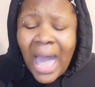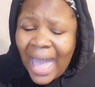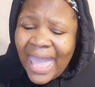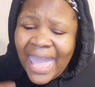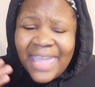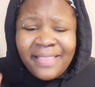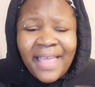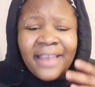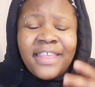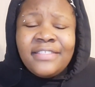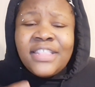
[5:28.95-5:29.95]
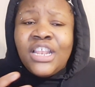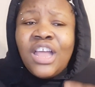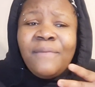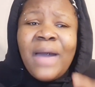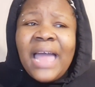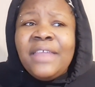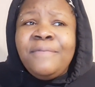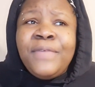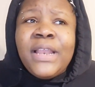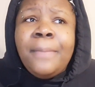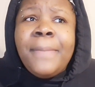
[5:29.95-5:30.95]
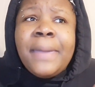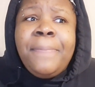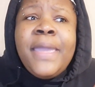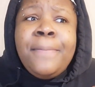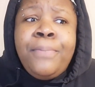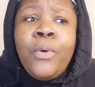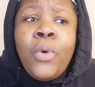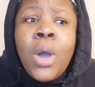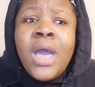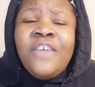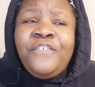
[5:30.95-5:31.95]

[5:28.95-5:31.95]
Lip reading: I hate that the Love Island Villa make people